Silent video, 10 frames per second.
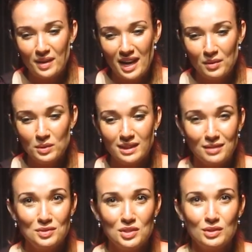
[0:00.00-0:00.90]
I would
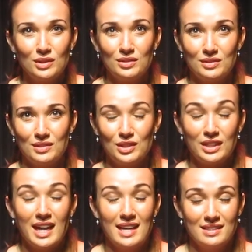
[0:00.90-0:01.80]
love to
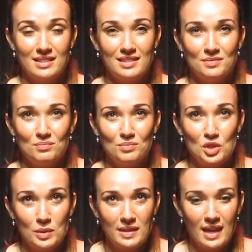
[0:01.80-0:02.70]
look at
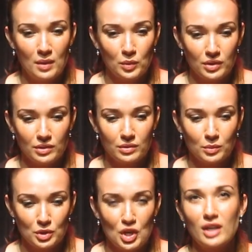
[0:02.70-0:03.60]
doing that.
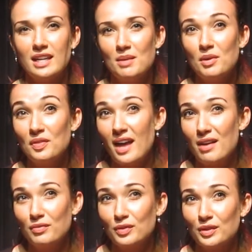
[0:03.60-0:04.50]
We're talking about
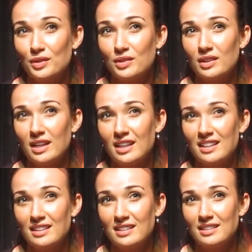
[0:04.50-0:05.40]
that for
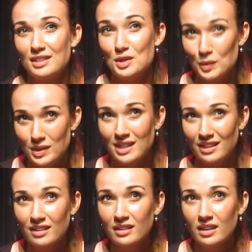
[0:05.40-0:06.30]
the new year.